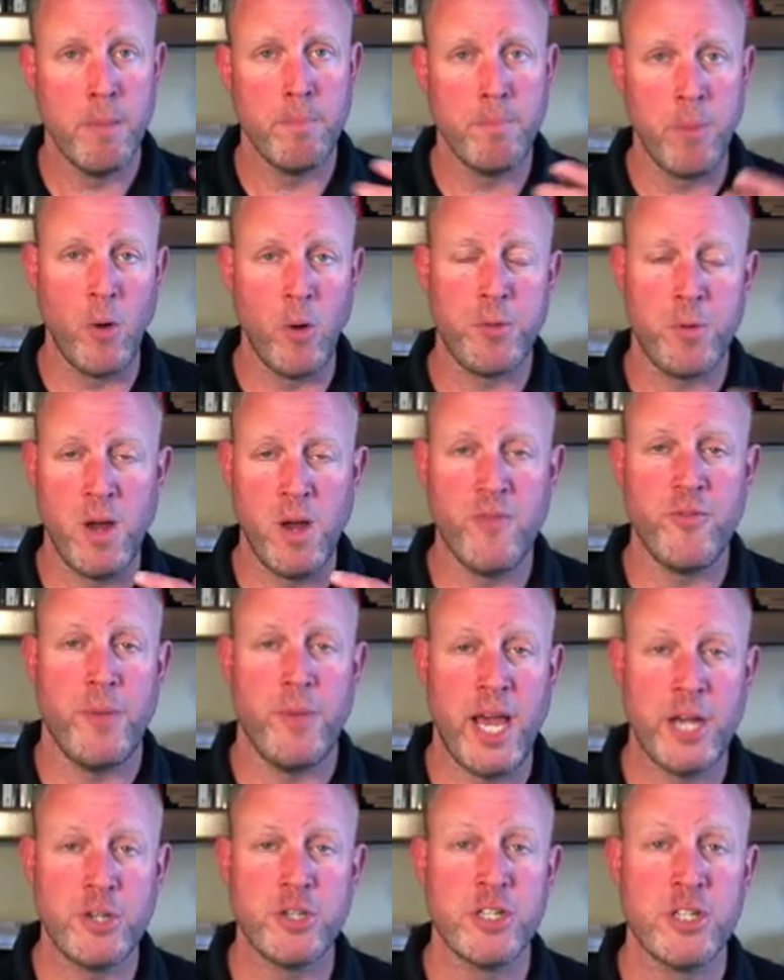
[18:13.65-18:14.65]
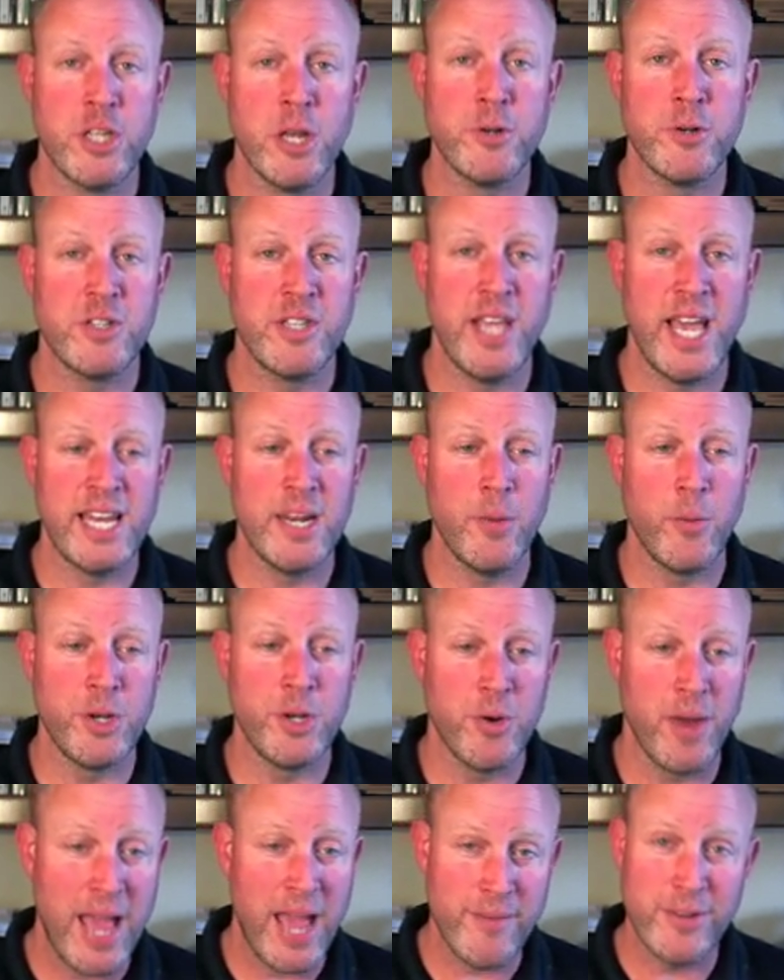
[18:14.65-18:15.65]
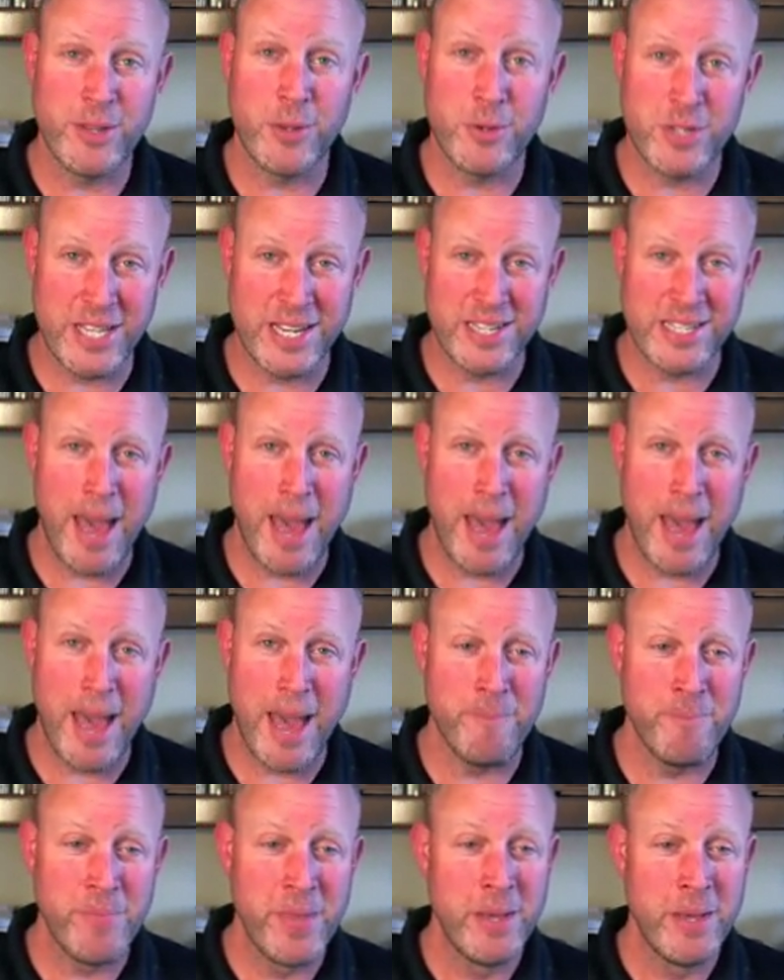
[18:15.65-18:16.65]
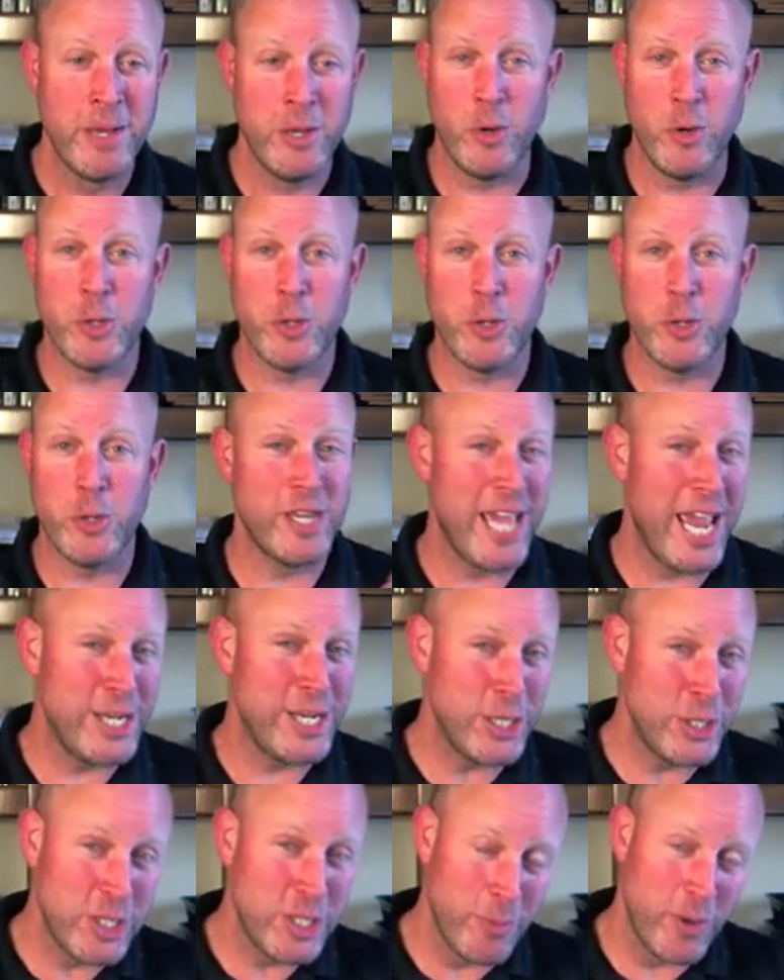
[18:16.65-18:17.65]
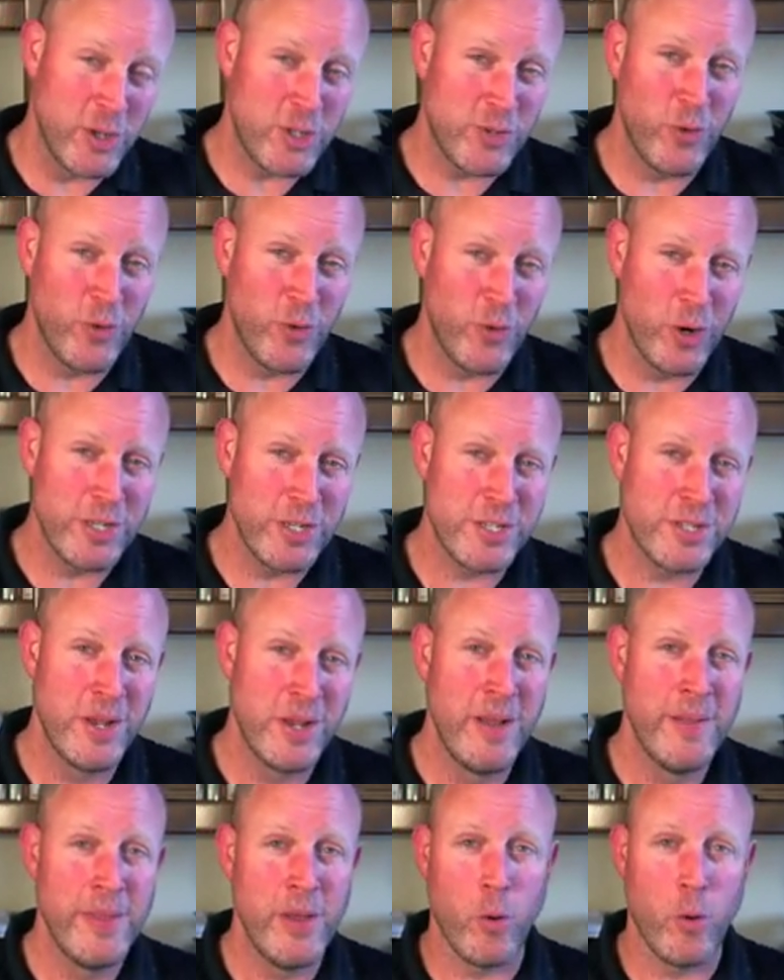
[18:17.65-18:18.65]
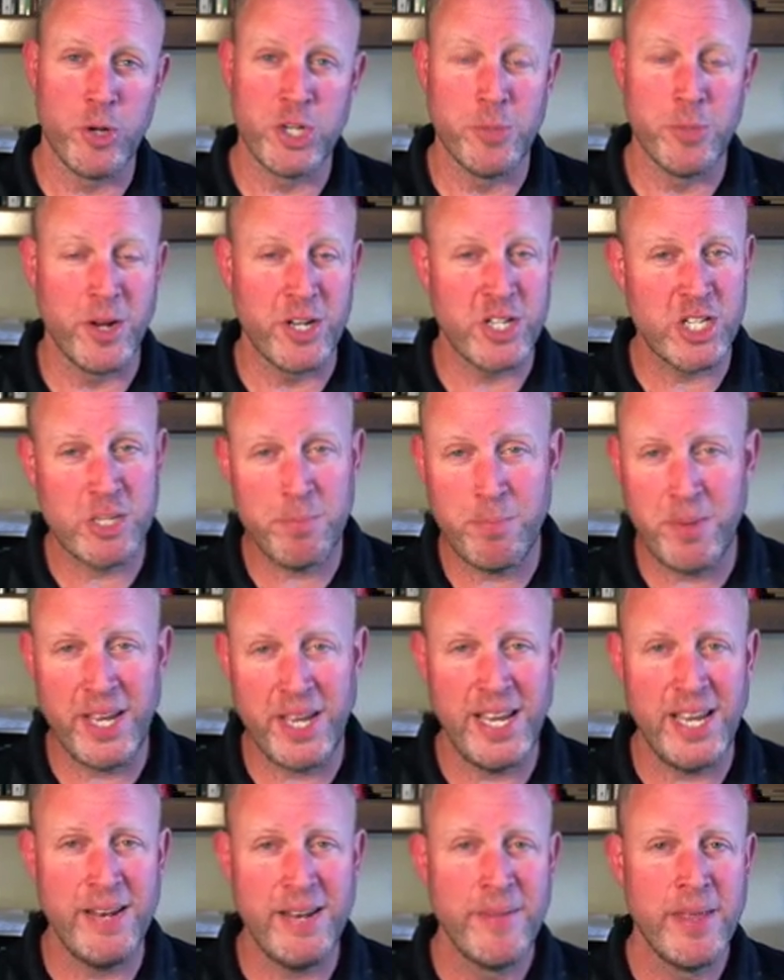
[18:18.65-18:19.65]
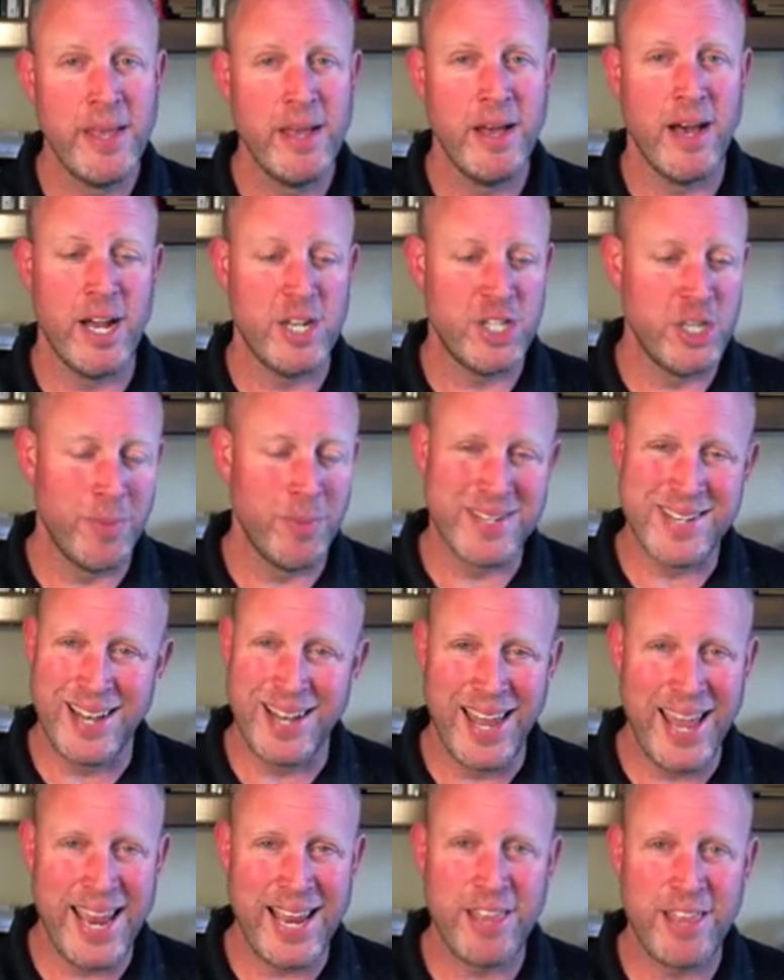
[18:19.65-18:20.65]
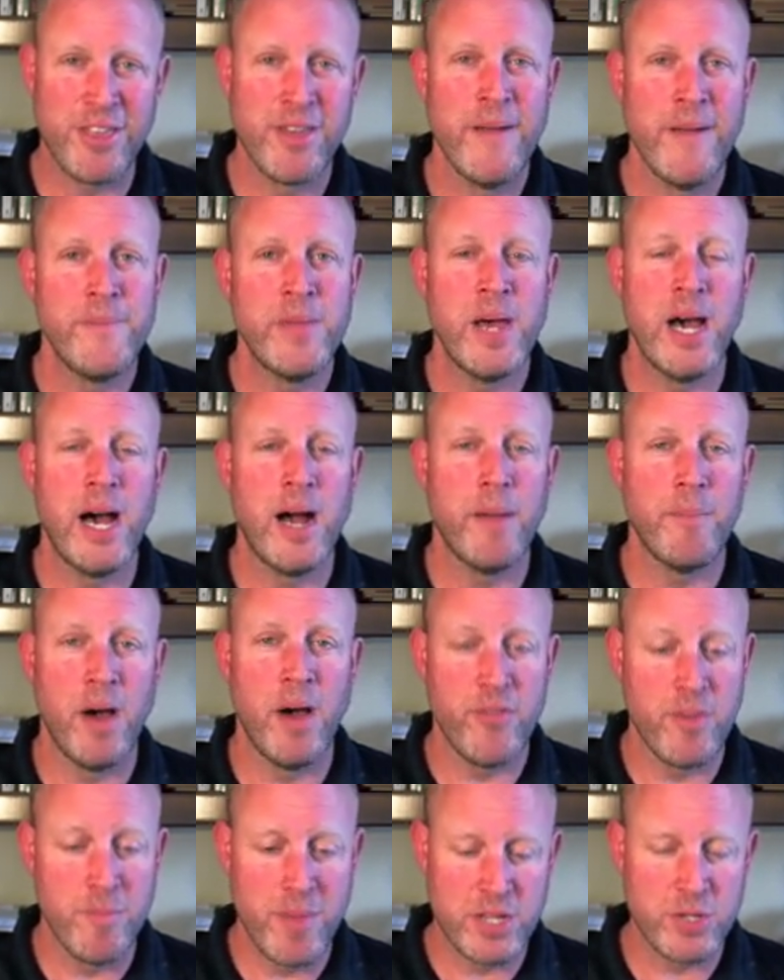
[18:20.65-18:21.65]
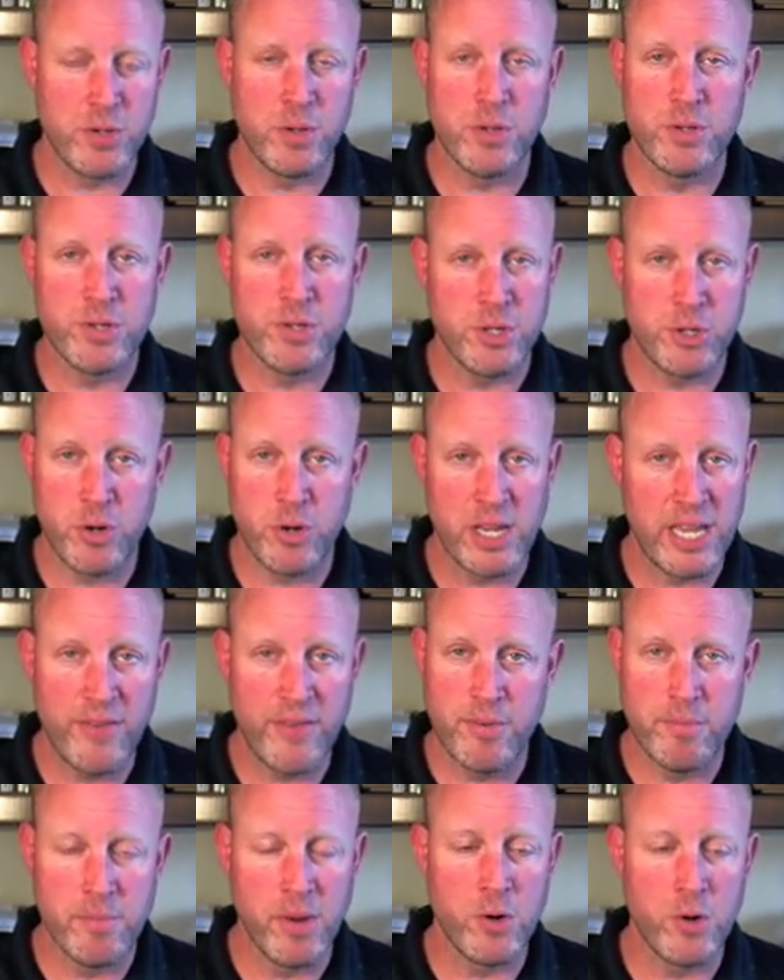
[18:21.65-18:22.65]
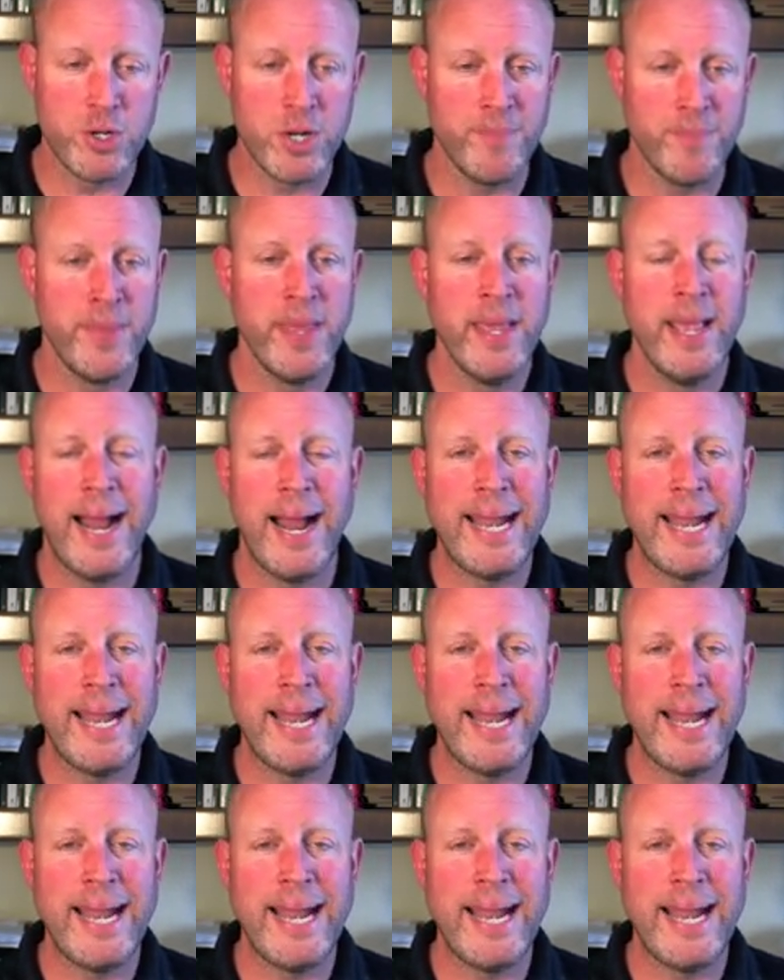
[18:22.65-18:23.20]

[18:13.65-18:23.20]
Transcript: Both are helpful actions to understand that when you're having those things happen, you're either engaging too much force or too much speed, too much length of the muscles during a given motion.